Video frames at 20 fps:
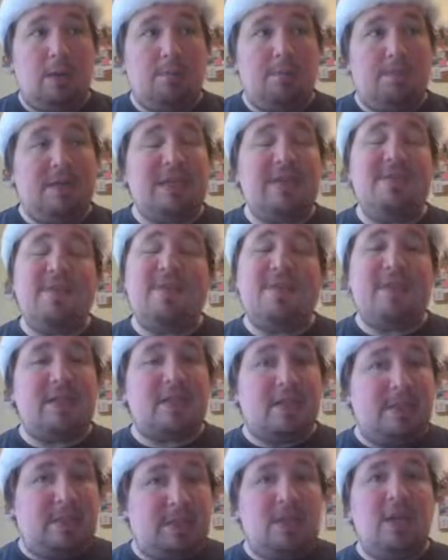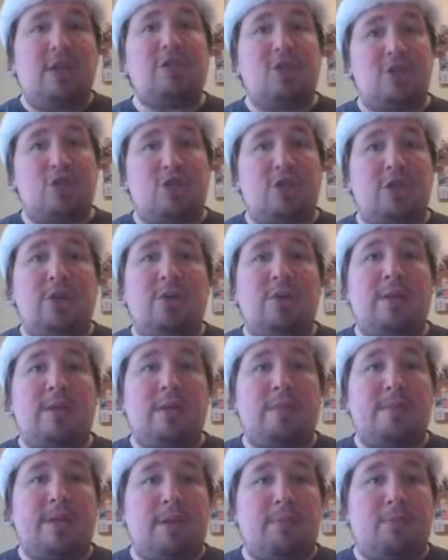But even if it doesn't show that
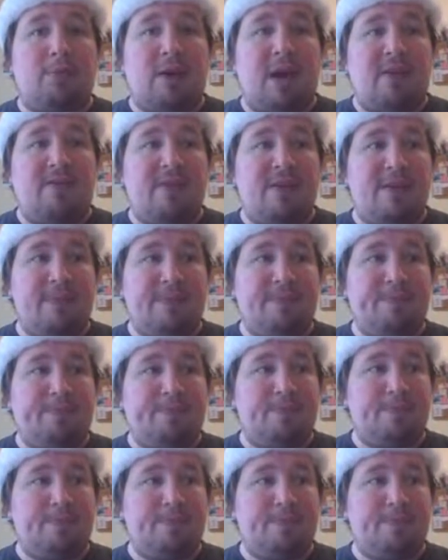they're making profit,